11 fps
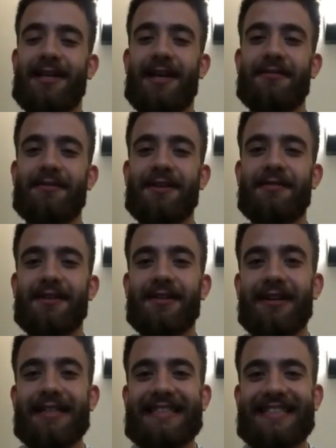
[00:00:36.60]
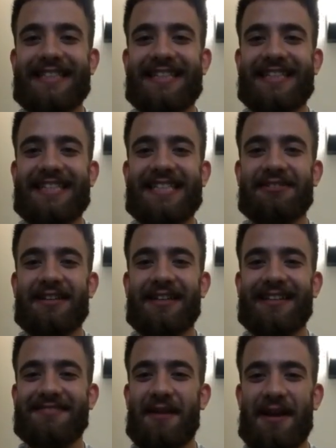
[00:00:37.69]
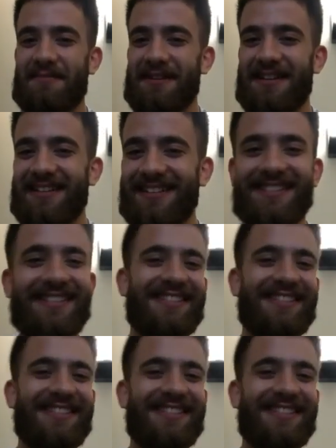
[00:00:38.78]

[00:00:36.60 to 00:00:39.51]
Tel Aviv, the greatest city in Israel, in my opinion.